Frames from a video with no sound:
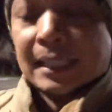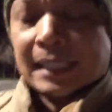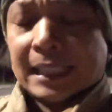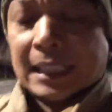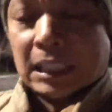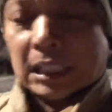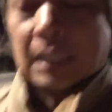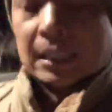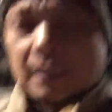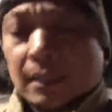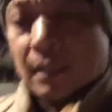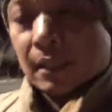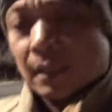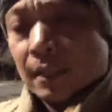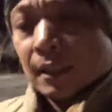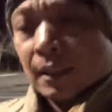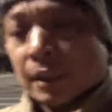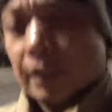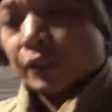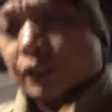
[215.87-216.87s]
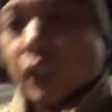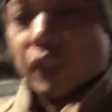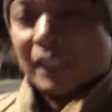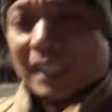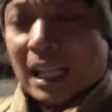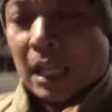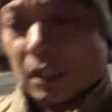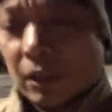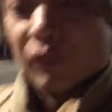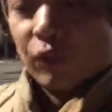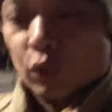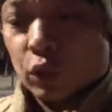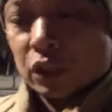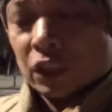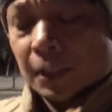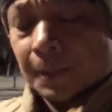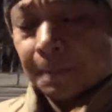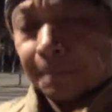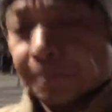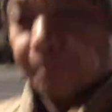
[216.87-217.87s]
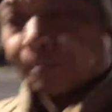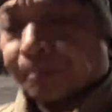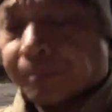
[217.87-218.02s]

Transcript: in Southern California.